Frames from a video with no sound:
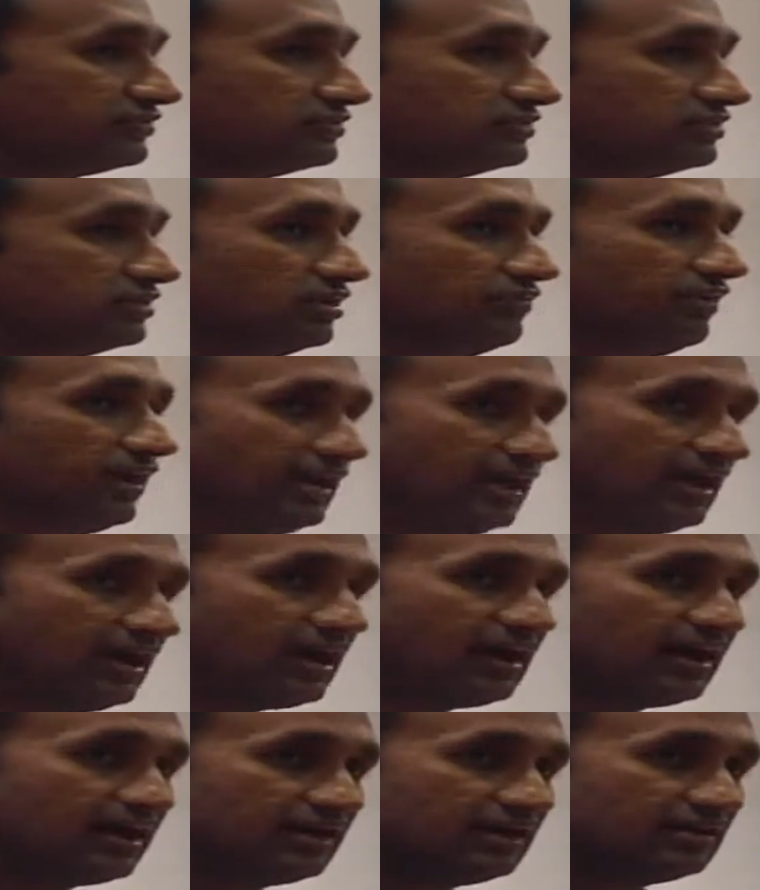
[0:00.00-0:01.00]
a very
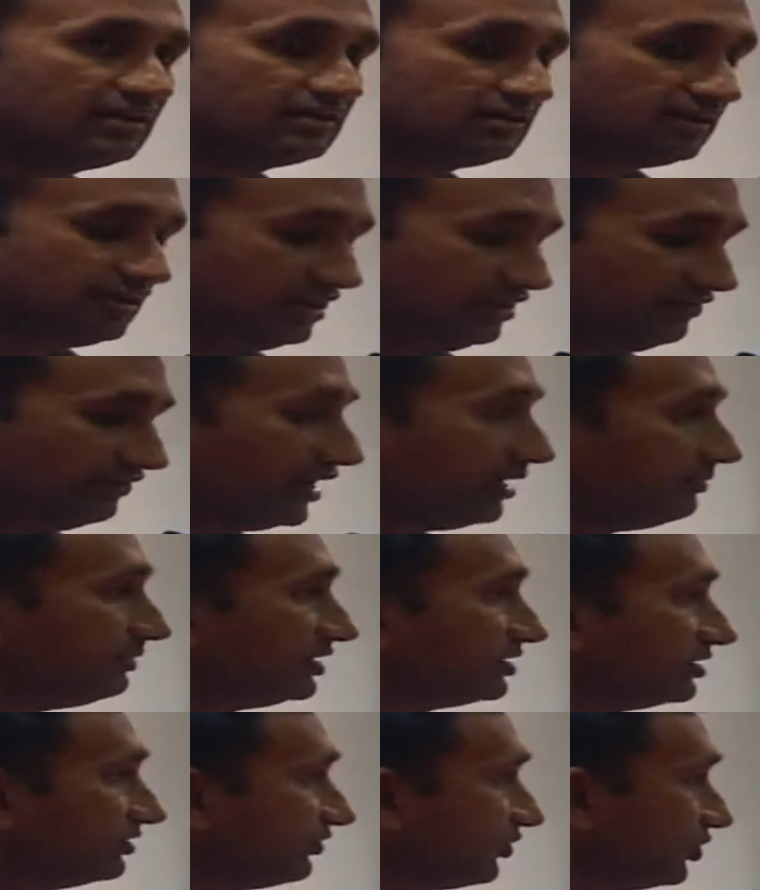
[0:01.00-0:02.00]
high
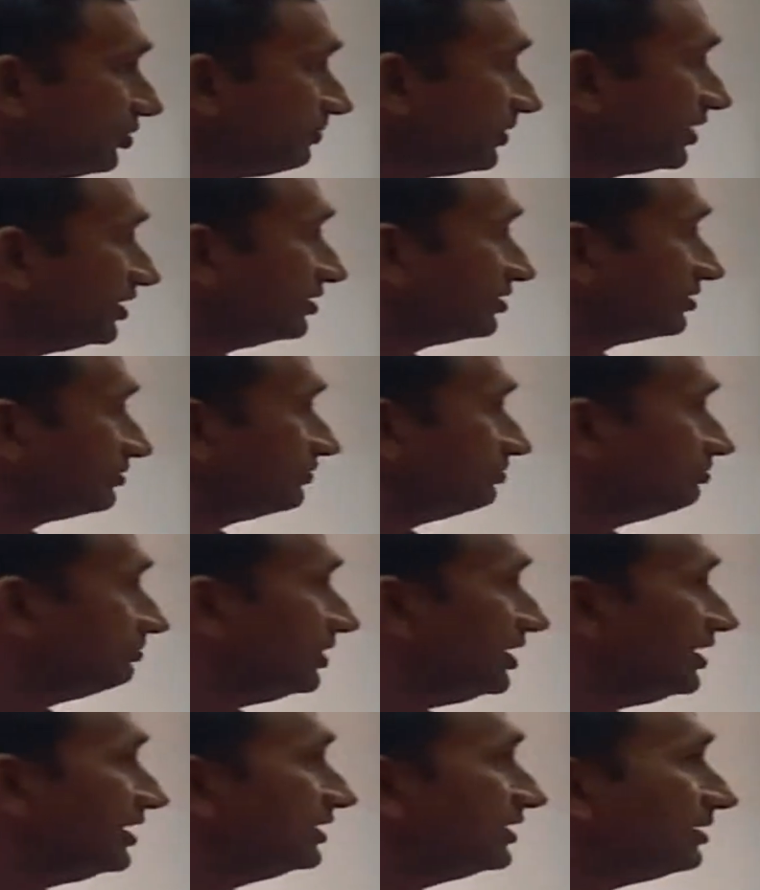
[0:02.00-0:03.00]
environmental footprint,
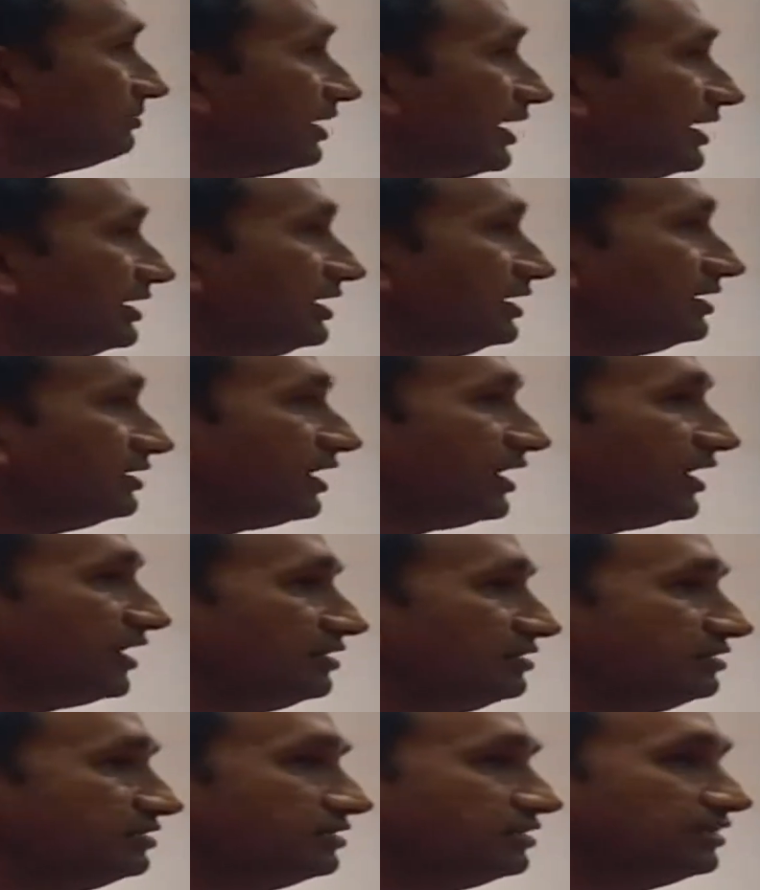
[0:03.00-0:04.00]
being in the mining and
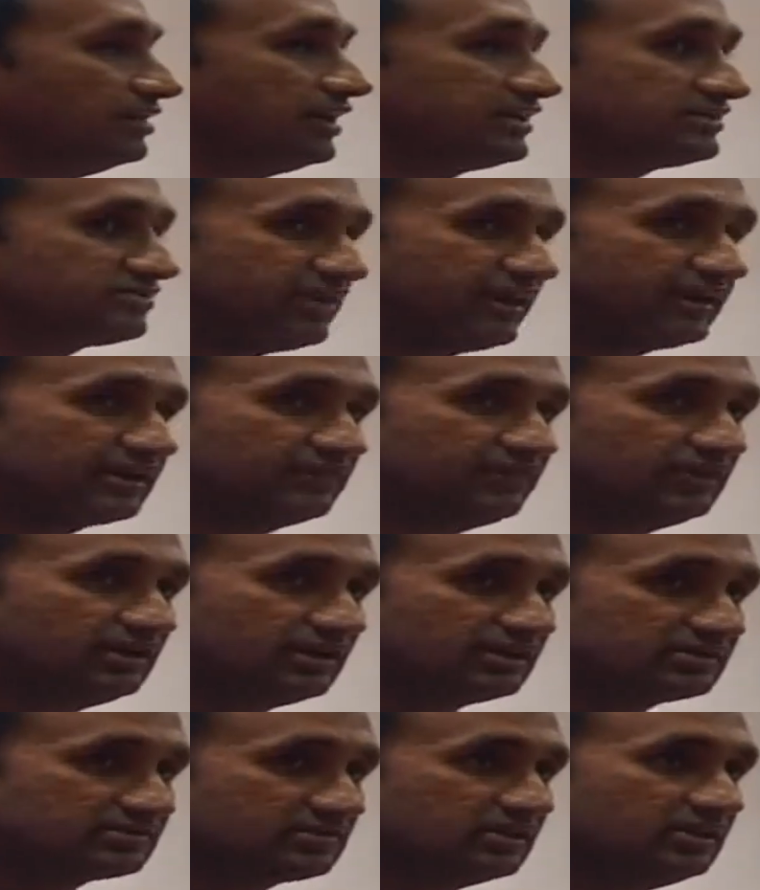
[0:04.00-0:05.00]
extractive
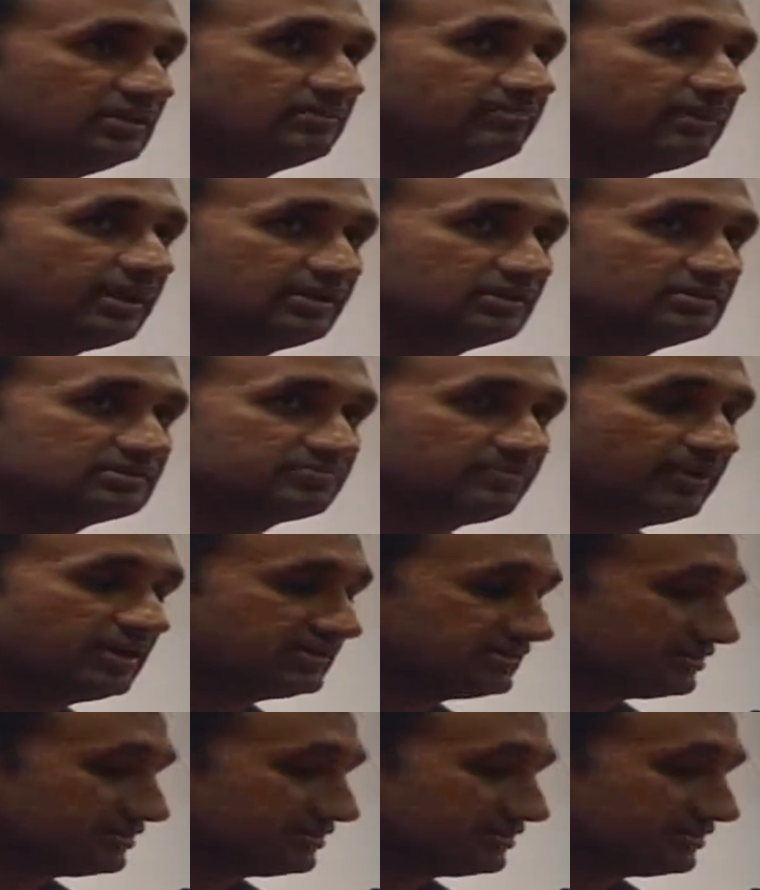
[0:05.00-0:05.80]
industry in the metal space.